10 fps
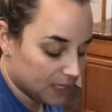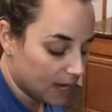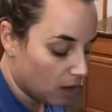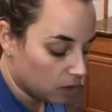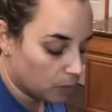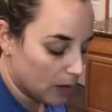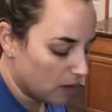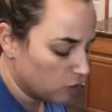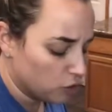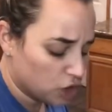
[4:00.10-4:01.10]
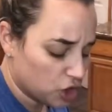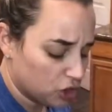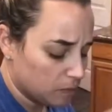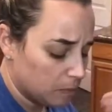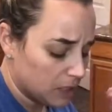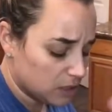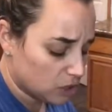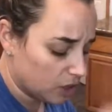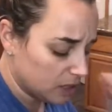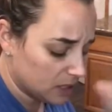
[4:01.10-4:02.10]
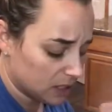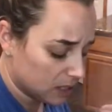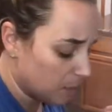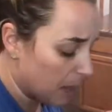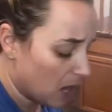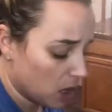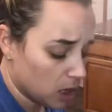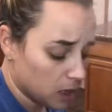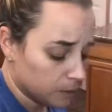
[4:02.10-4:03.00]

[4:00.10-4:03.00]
that all around. You should be starting to smell